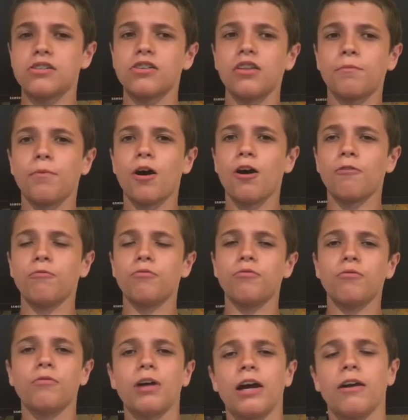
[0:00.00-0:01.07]
the part
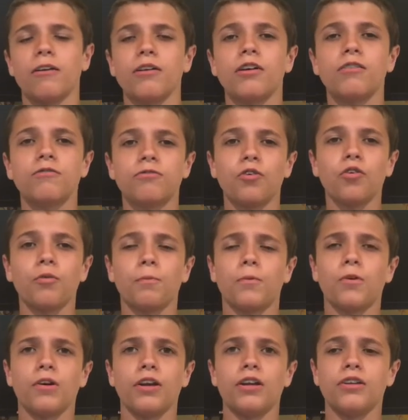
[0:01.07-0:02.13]
where
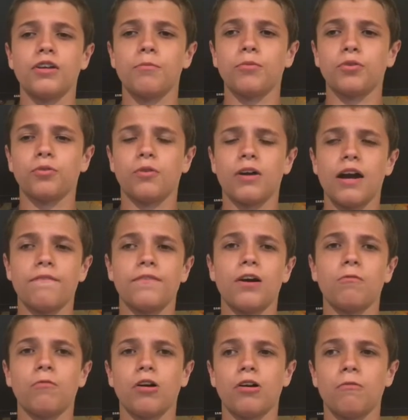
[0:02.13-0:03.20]
Voldemort and Dumbledore have
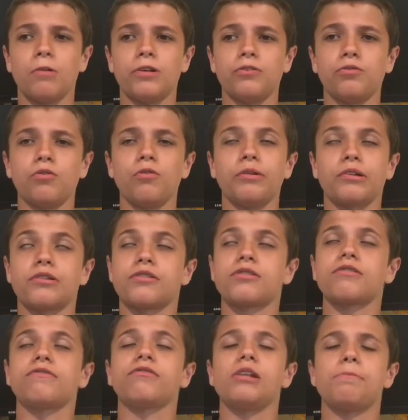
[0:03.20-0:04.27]
that one-on-one duel, which is
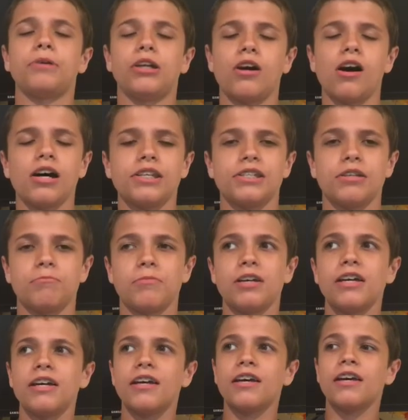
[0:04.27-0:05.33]
flippin' awesome.
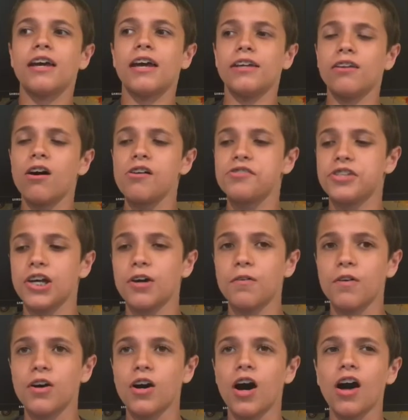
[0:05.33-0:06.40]
And
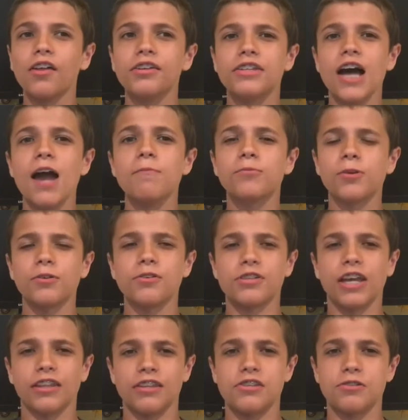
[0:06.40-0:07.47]
also, all the Time Turners
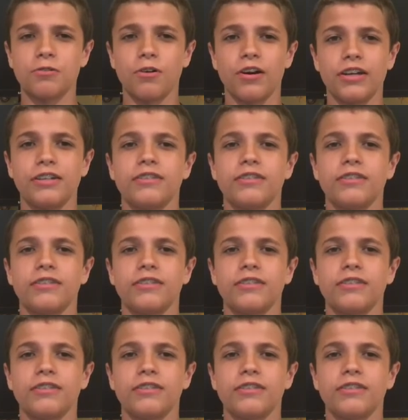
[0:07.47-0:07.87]
get destroyed.